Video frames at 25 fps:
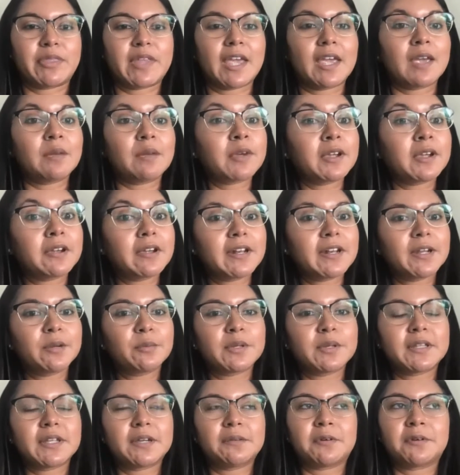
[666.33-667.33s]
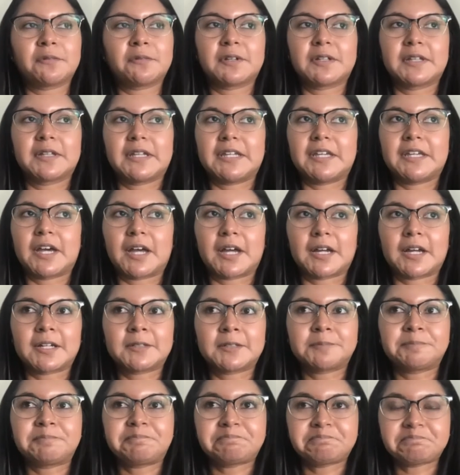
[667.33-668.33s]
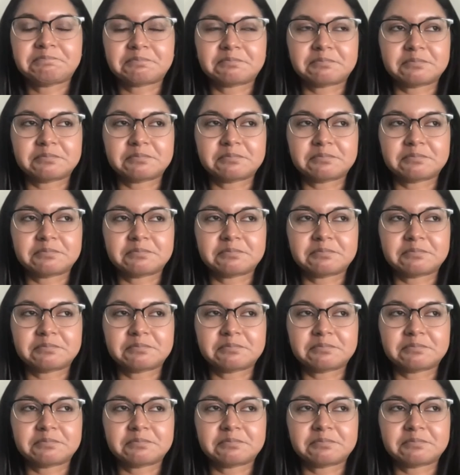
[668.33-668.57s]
They immigrated when they were really young.